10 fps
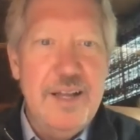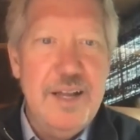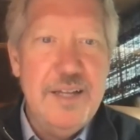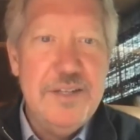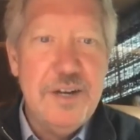
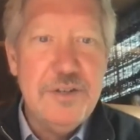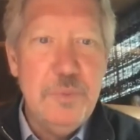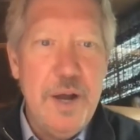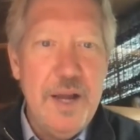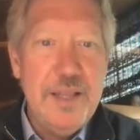uh, Dr.
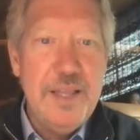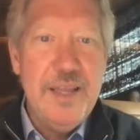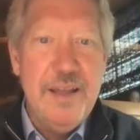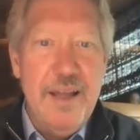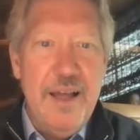
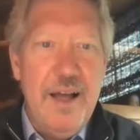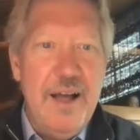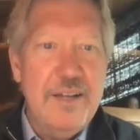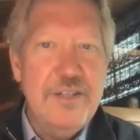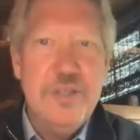Wiley.
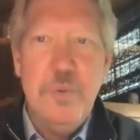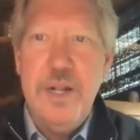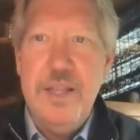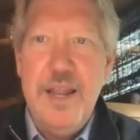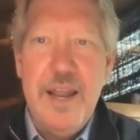I uh, just
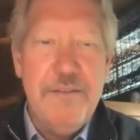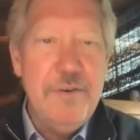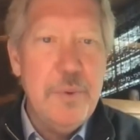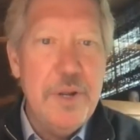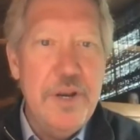want to let
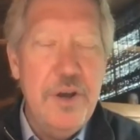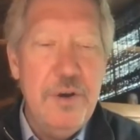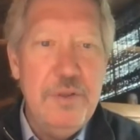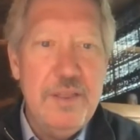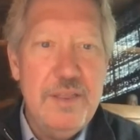everyone
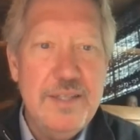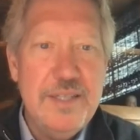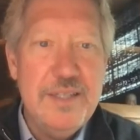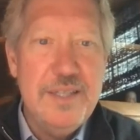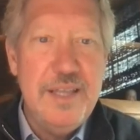know that
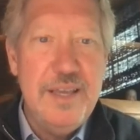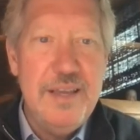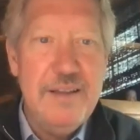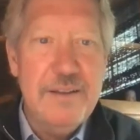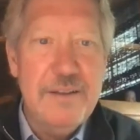this is
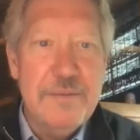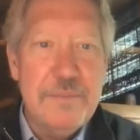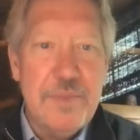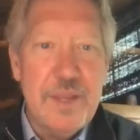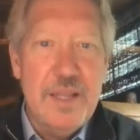the
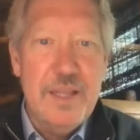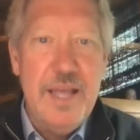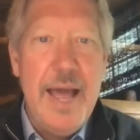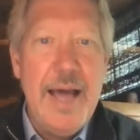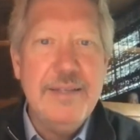
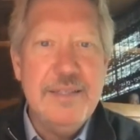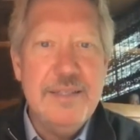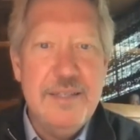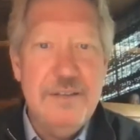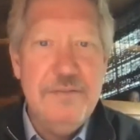
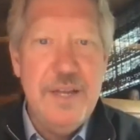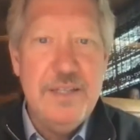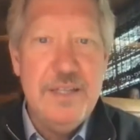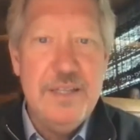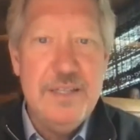last
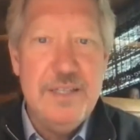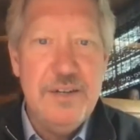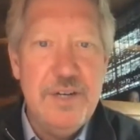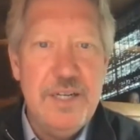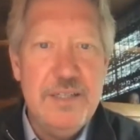event in the
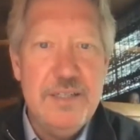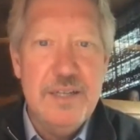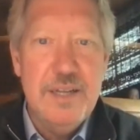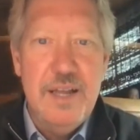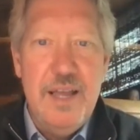series
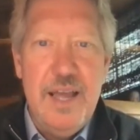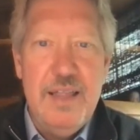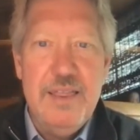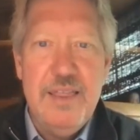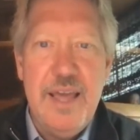
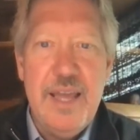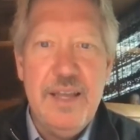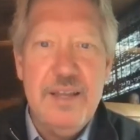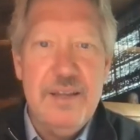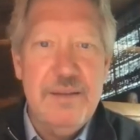and
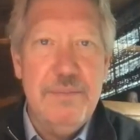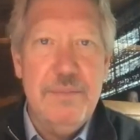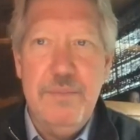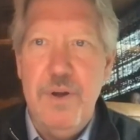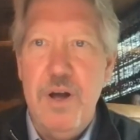thank
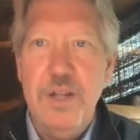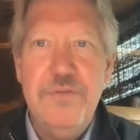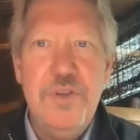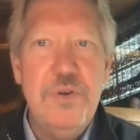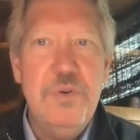all
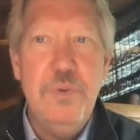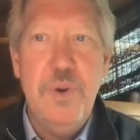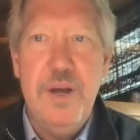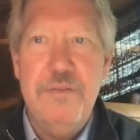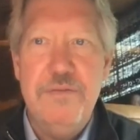of you
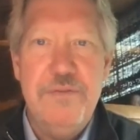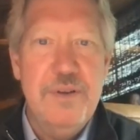who have